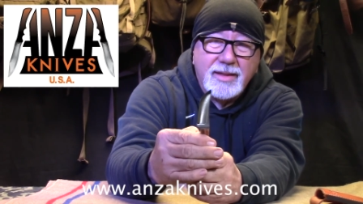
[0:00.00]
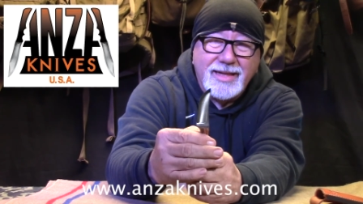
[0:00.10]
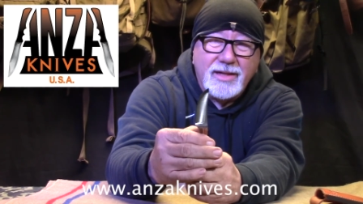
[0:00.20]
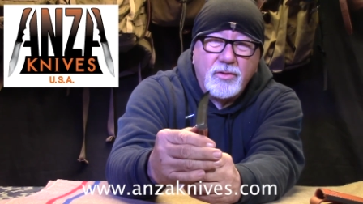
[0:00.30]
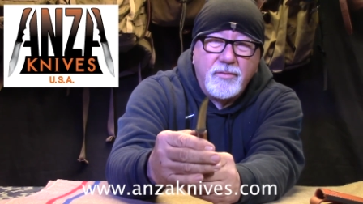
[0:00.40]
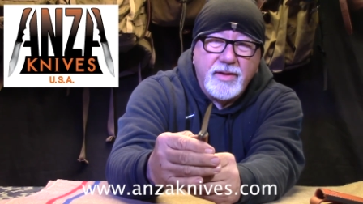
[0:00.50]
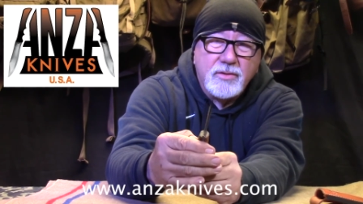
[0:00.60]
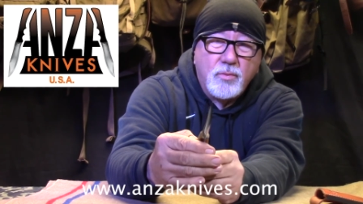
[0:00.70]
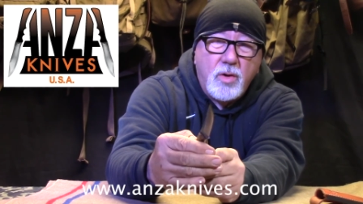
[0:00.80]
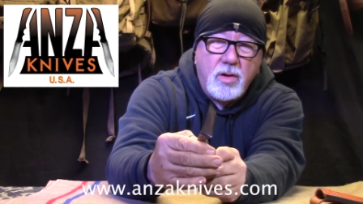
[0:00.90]
I don't know if
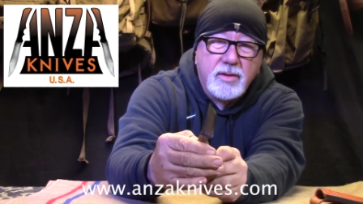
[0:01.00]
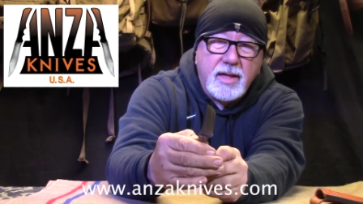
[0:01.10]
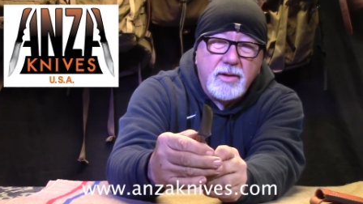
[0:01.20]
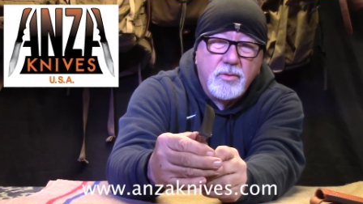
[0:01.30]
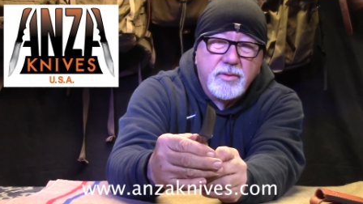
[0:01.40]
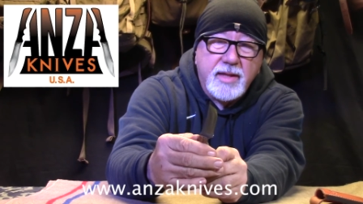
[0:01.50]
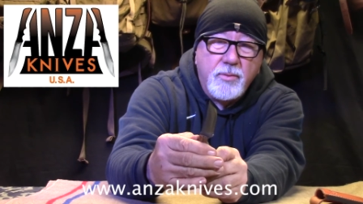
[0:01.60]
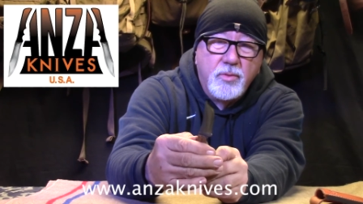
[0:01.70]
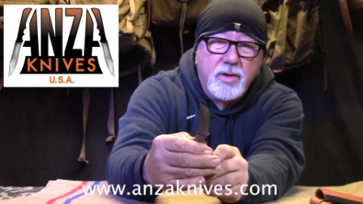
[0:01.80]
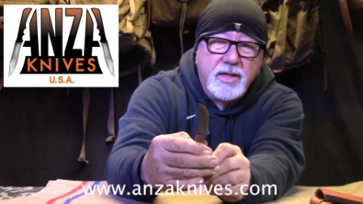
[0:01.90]
that's walnut, I don't know what
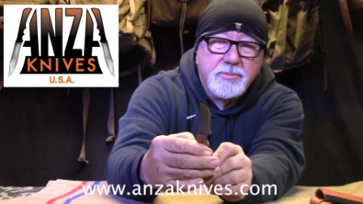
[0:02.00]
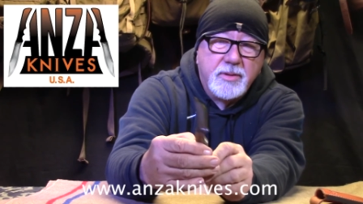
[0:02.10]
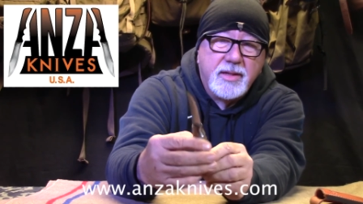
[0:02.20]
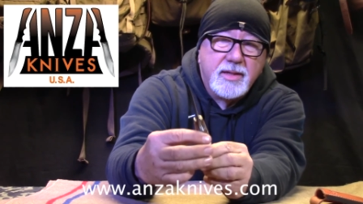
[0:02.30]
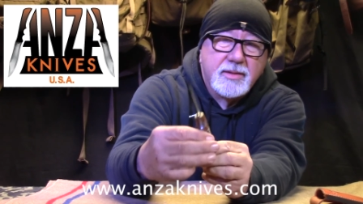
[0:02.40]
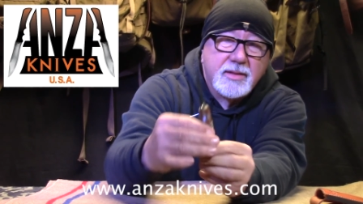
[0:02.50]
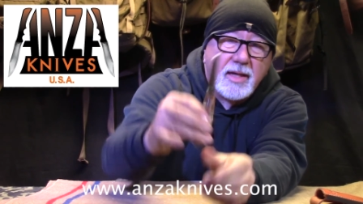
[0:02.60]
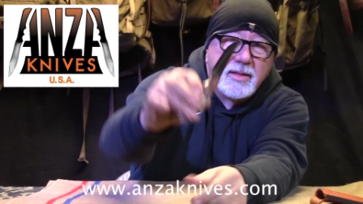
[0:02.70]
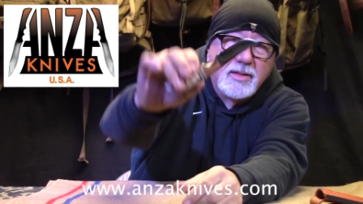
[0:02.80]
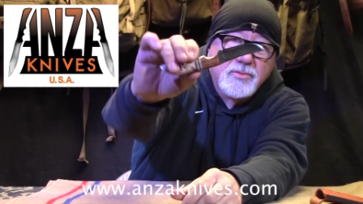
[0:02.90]
that wood is, but then it's
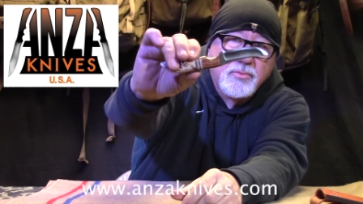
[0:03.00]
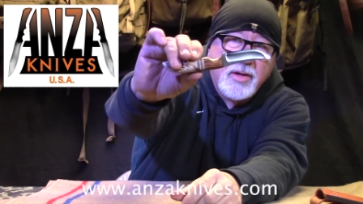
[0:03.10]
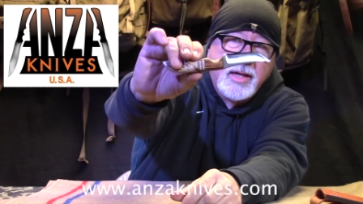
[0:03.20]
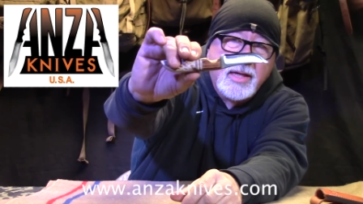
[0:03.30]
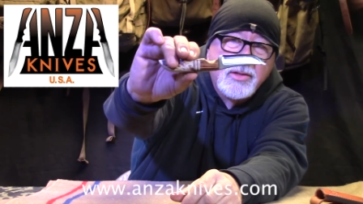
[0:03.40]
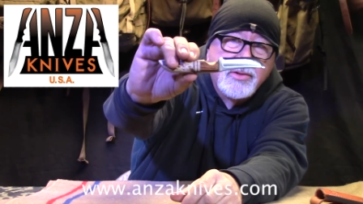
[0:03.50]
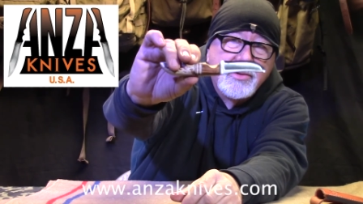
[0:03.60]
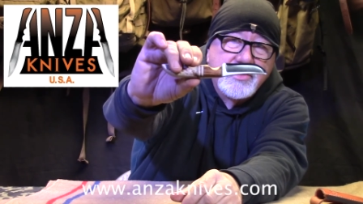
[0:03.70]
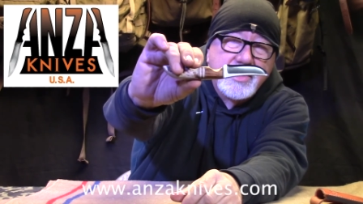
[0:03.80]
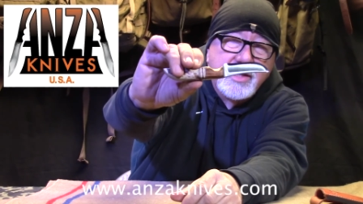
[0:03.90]
got these ring
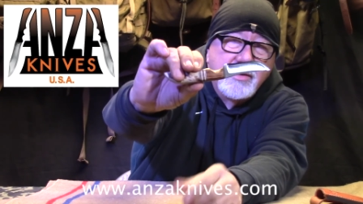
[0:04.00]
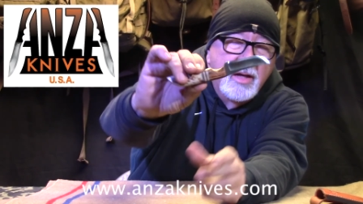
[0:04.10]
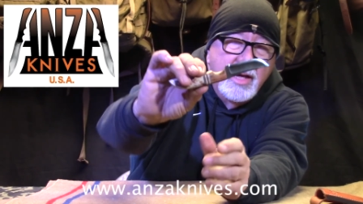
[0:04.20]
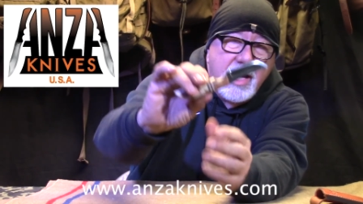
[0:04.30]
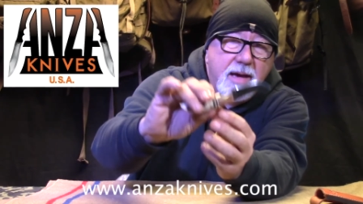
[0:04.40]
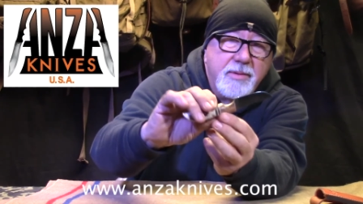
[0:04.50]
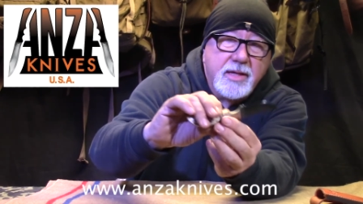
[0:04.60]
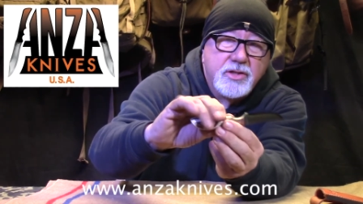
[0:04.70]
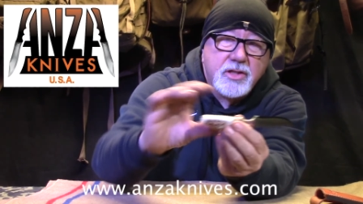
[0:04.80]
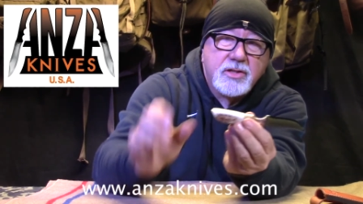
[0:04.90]
inserts in here. I mean,
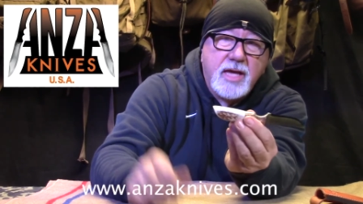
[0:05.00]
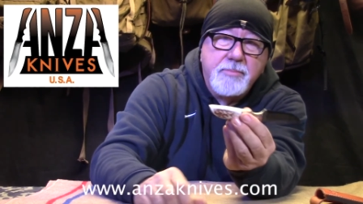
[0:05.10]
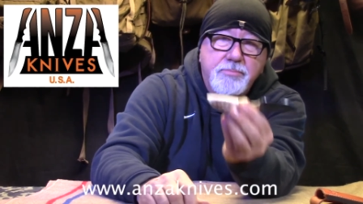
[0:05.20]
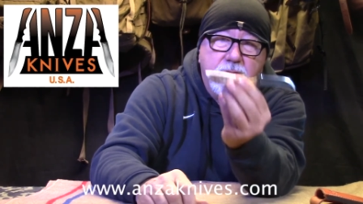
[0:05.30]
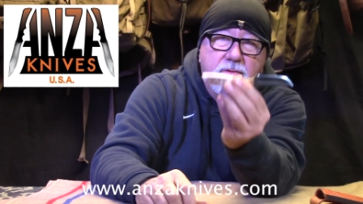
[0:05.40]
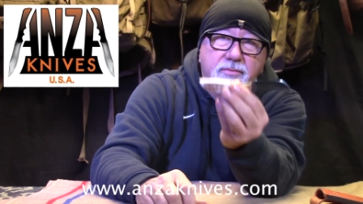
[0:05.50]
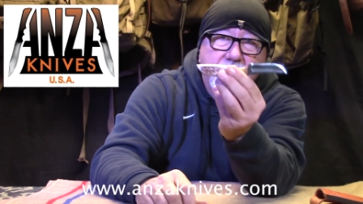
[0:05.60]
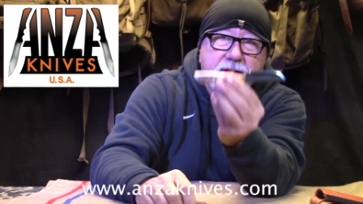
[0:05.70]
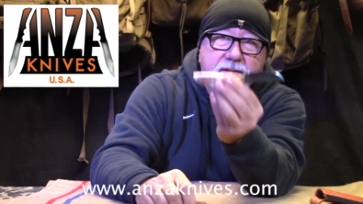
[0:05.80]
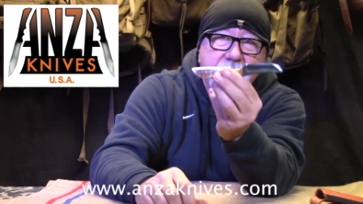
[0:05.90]
it's just a
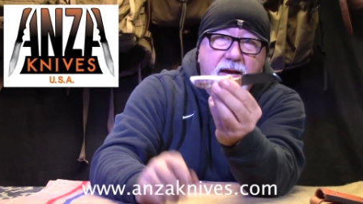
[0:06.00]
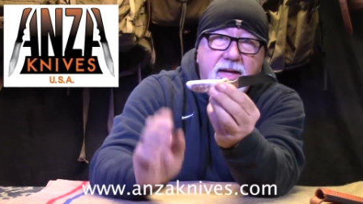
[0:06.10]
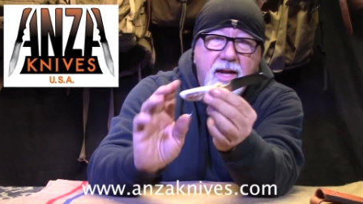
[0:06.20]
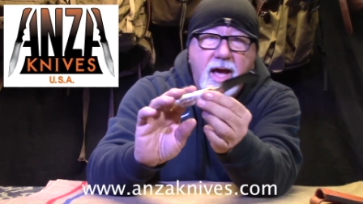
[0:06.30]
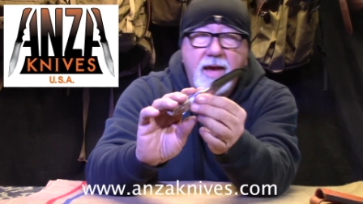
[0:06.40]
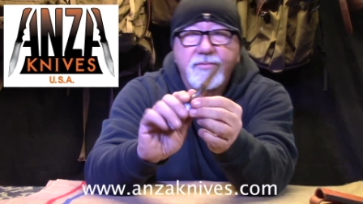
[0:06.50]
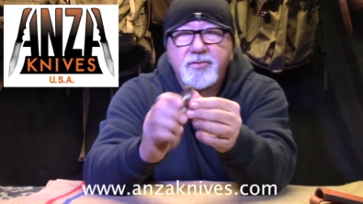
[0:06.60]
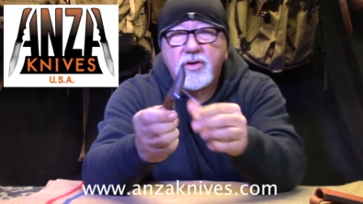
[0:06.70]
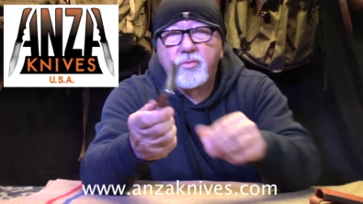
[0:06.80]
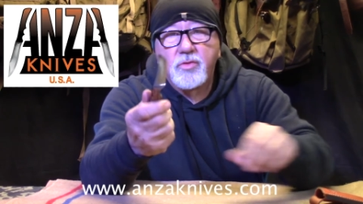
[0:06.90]
beautifully designed knife.
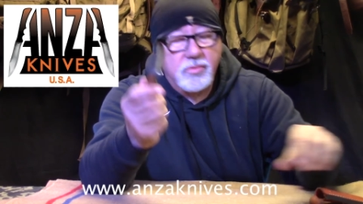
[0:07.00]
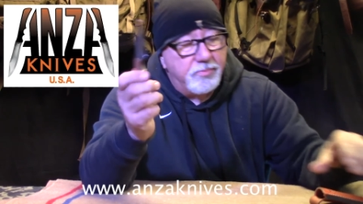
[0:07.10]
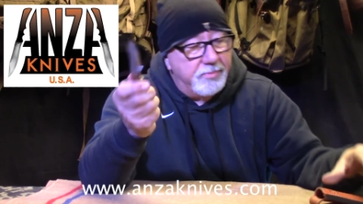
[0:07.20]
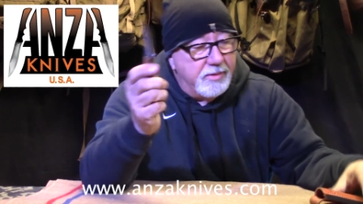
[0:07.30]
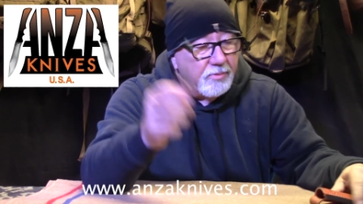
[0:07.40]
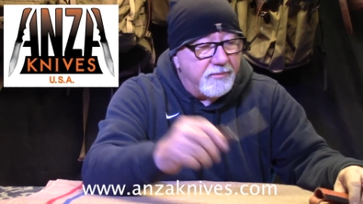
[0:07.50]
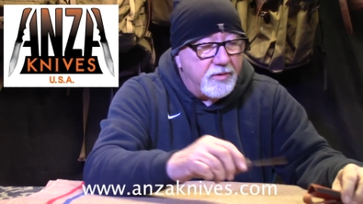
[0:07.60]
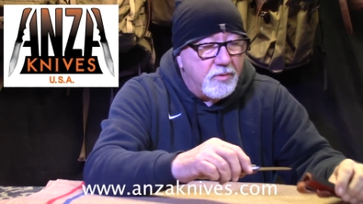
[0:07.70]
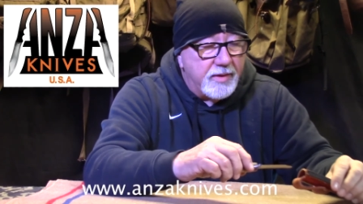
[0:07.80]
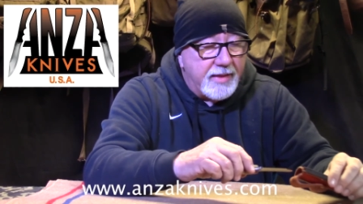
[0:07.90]
So we'll be
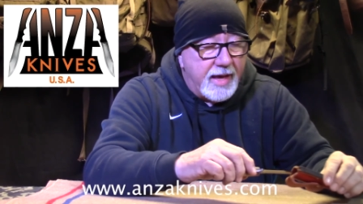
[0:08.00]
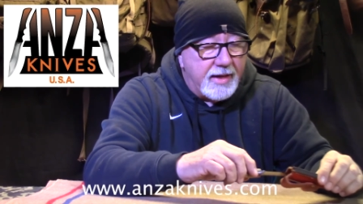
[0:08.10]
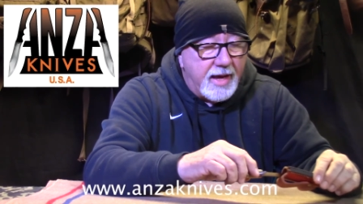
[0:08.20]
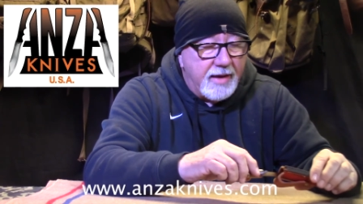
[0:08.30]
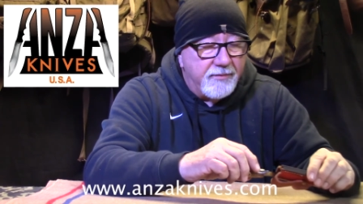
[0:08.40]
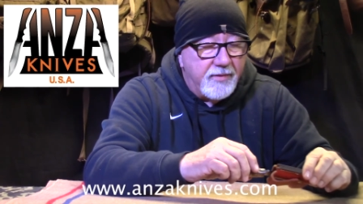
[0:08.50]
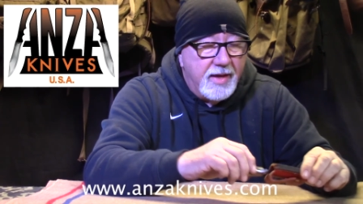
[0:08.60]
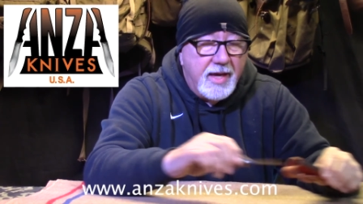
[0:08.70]
reviewing that knife.